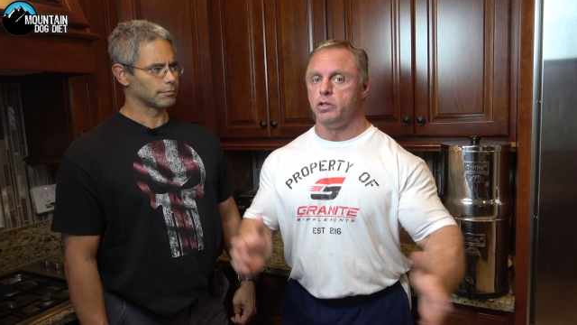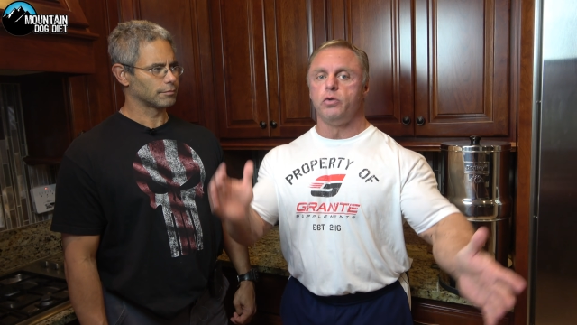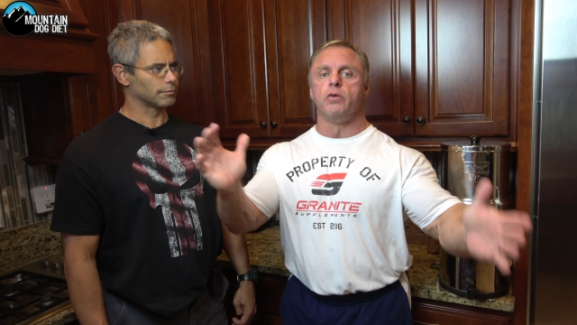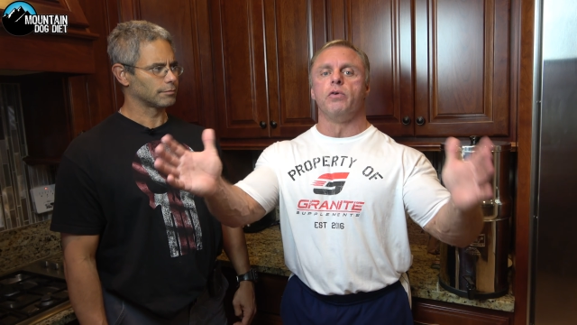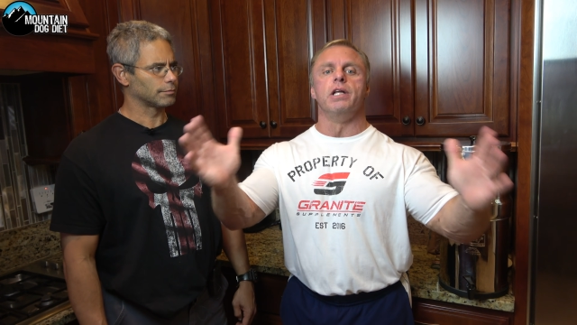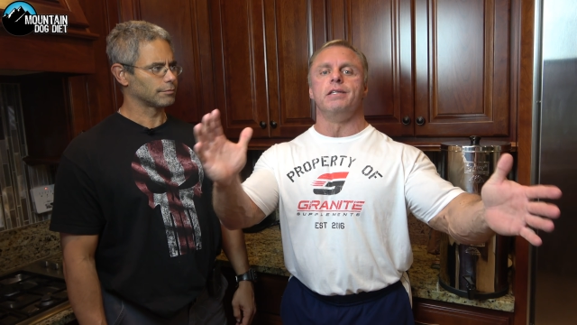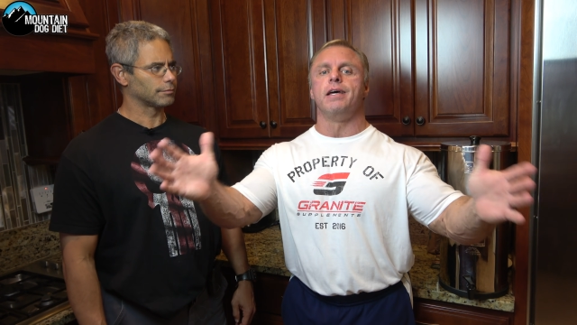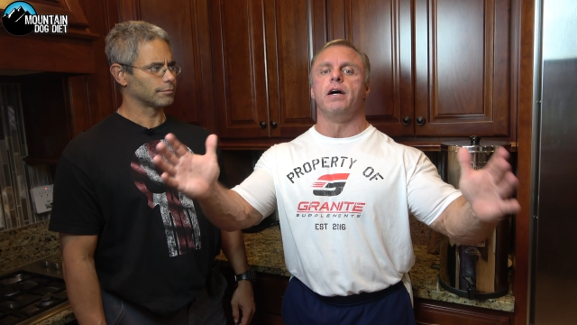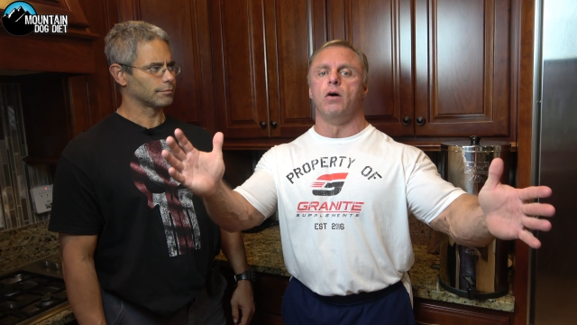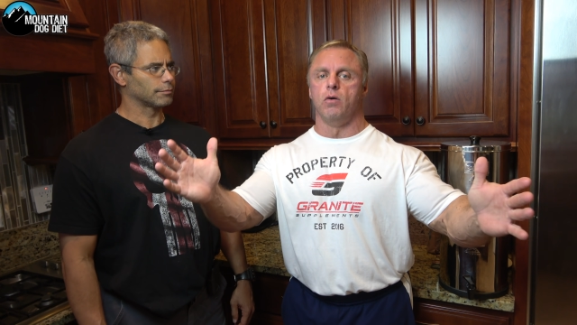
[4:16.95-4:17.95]
Speaker 1: so you can really
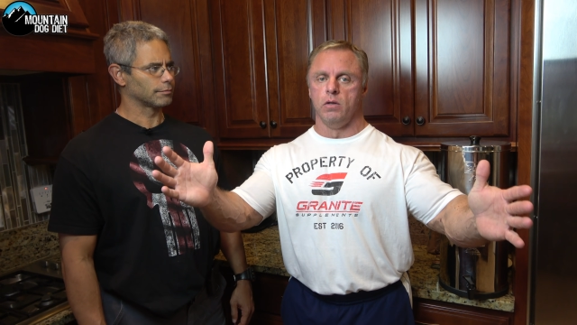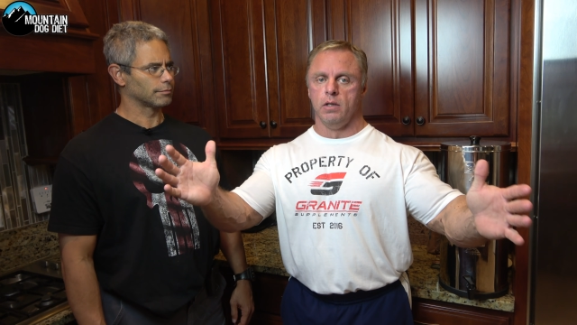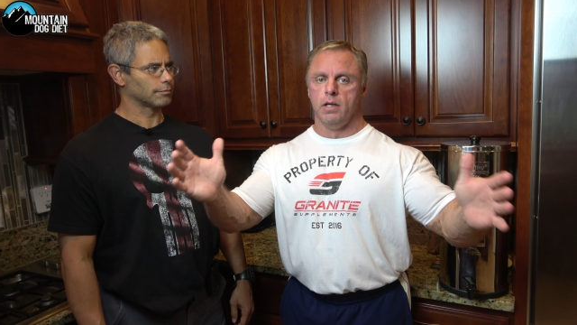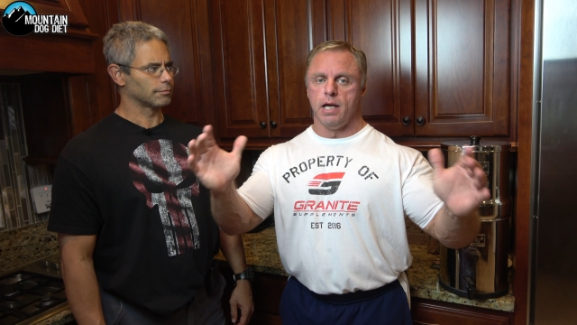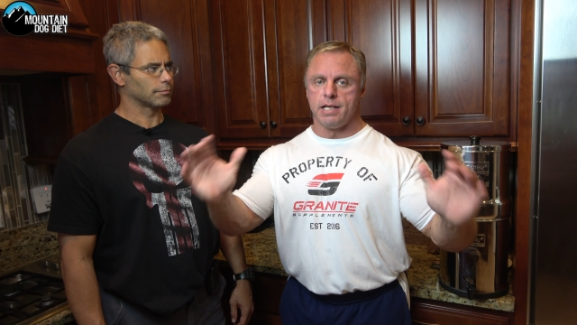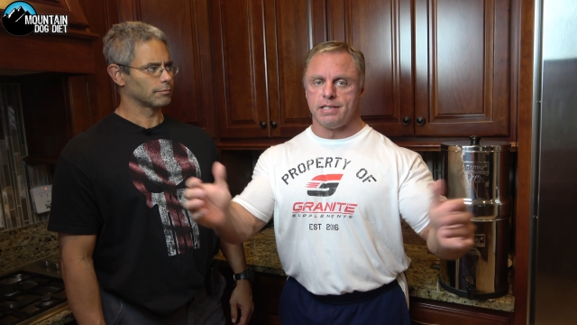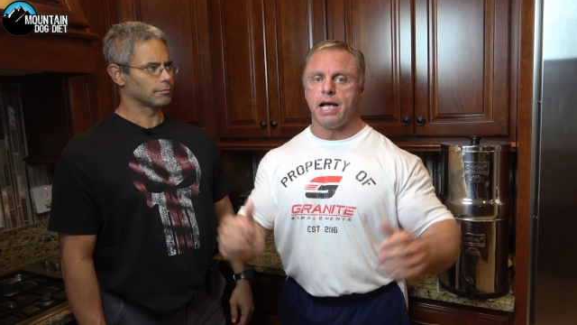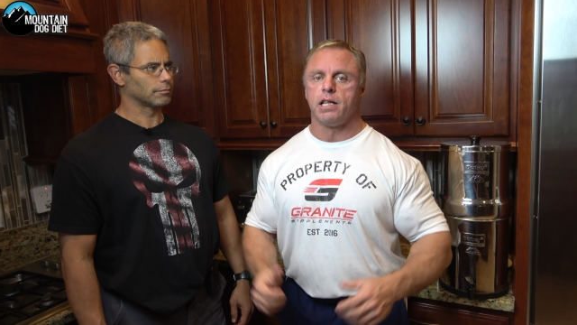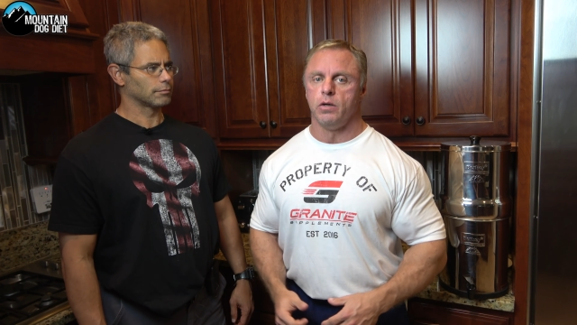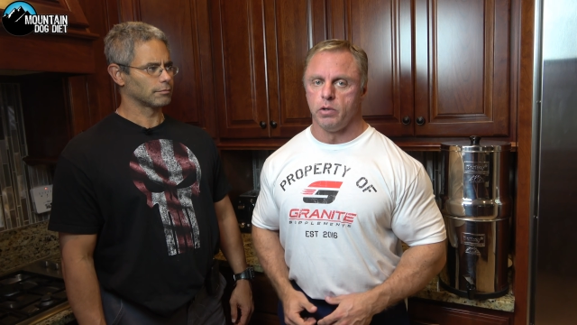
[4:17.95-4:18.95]
tell
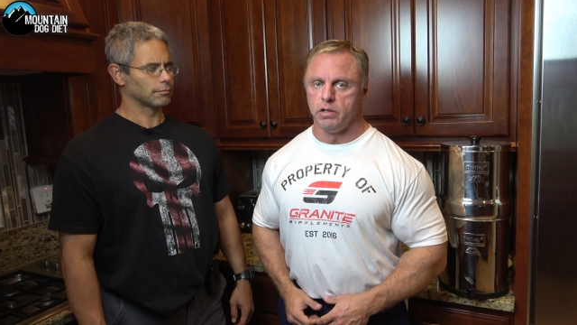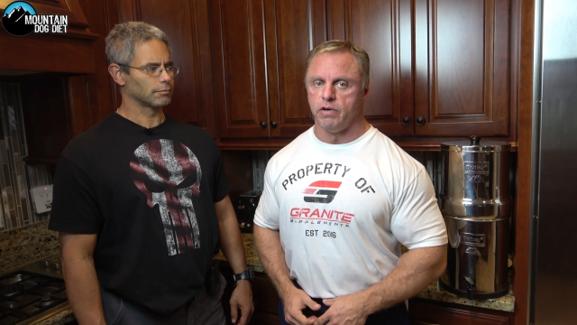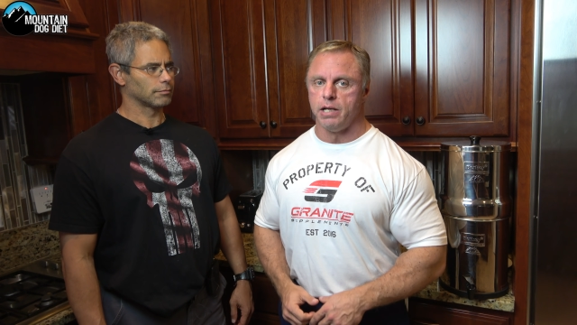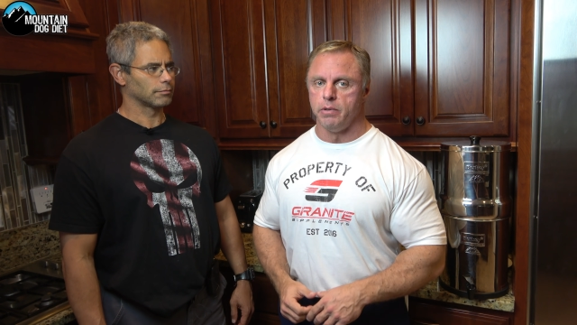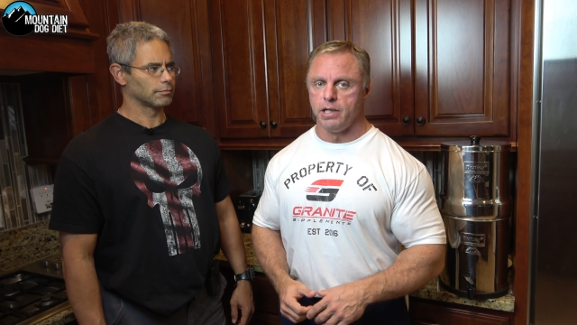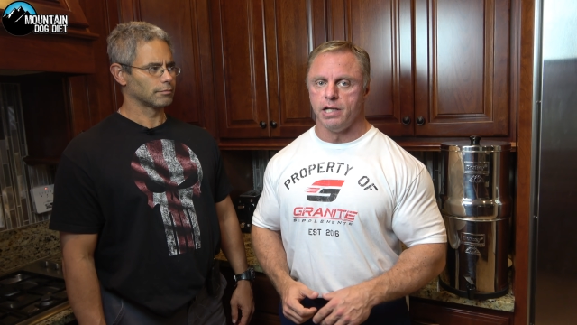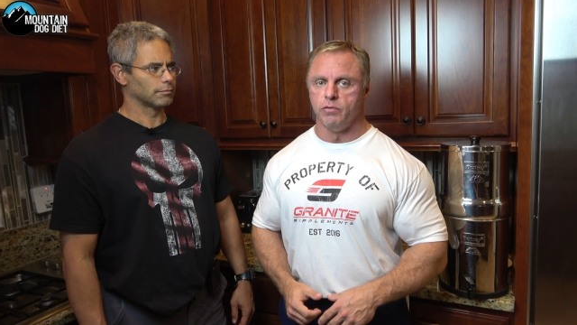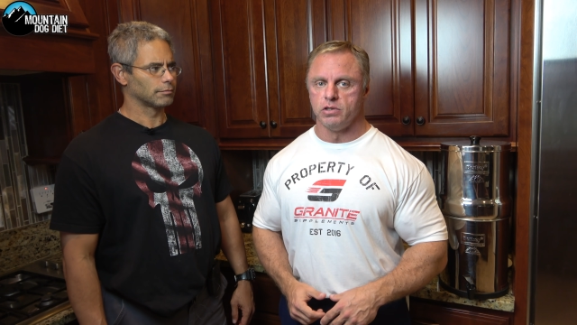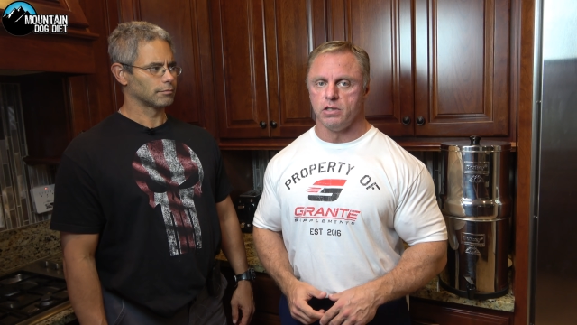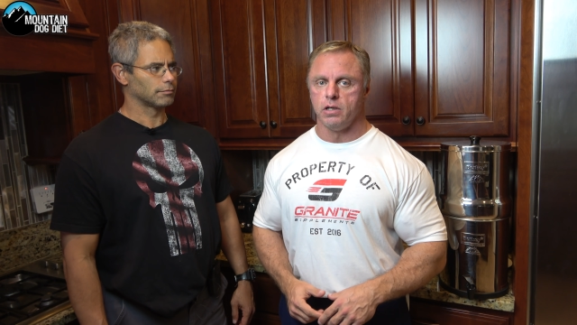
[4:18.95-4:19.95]
exactly where your vitamin D
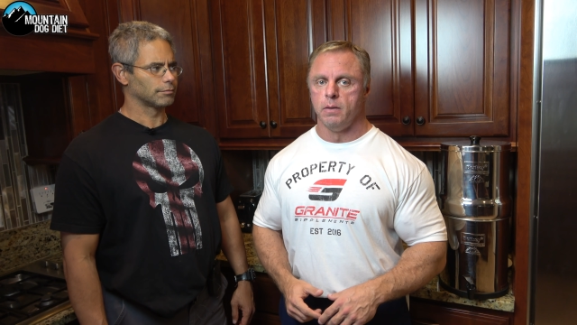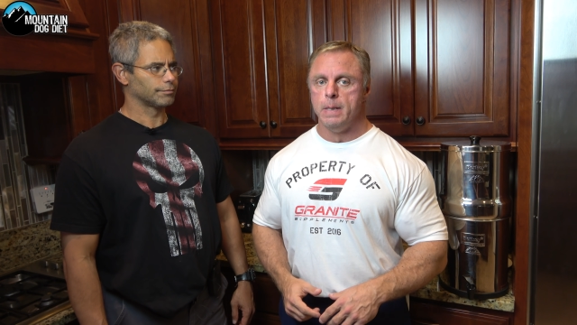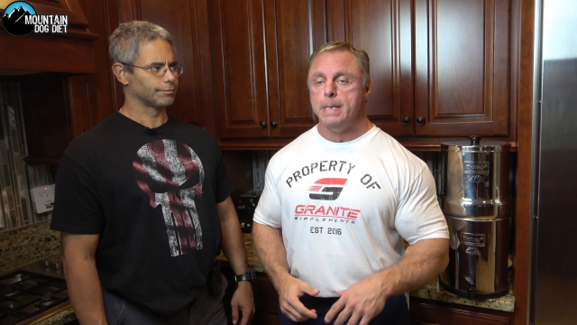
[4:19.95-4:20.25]
levels are.